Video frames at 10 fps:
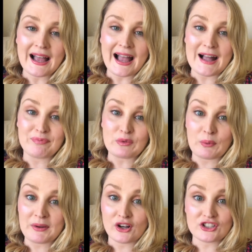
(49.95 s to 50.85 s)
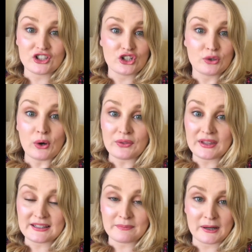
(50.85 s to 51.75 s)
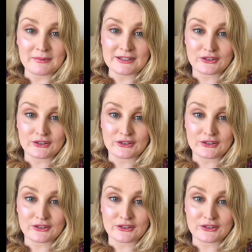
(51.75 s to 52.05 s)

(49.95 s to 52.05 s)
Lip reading: where we got to do all the experiments